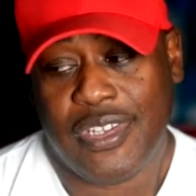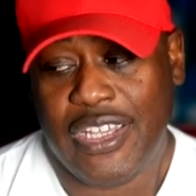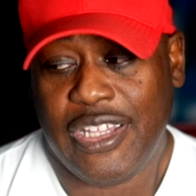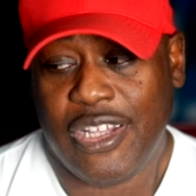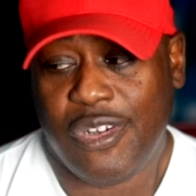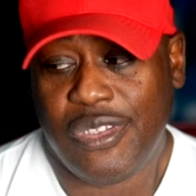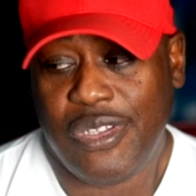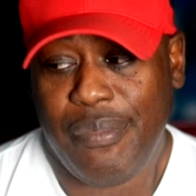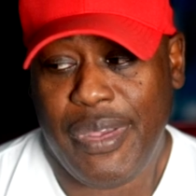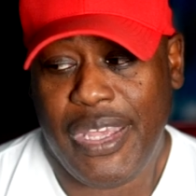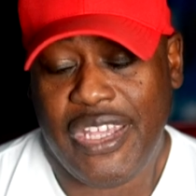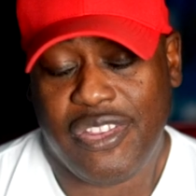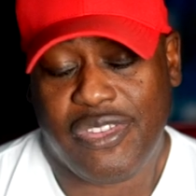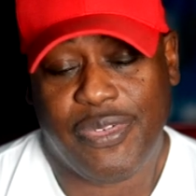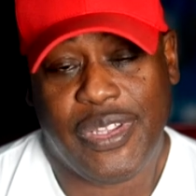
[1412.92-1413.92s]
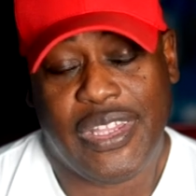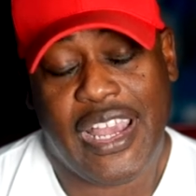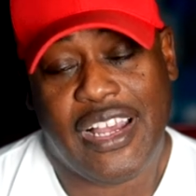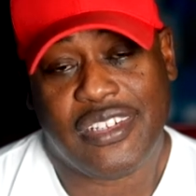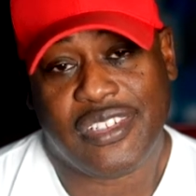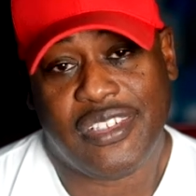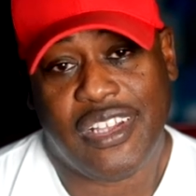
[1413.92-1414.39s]
and I only made
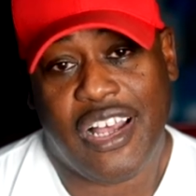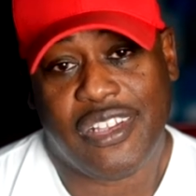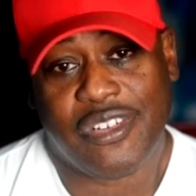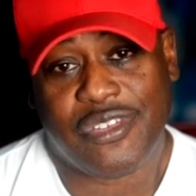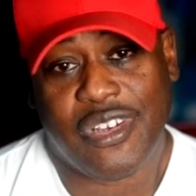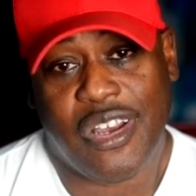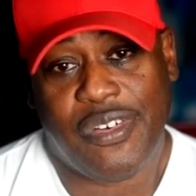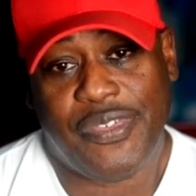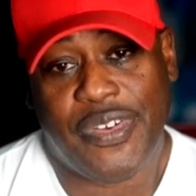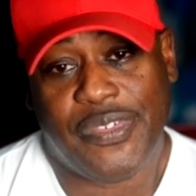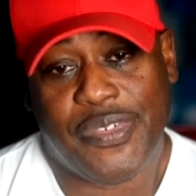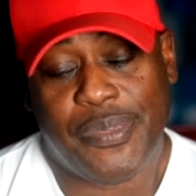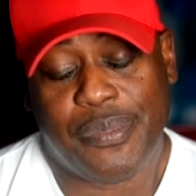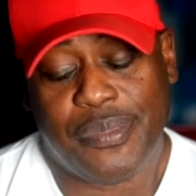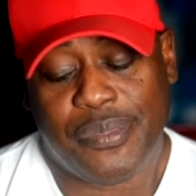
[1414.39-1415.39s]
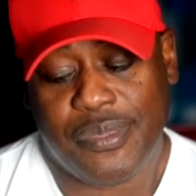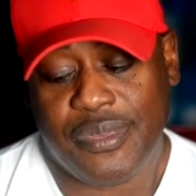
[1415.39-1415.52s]
$3,000 off of them.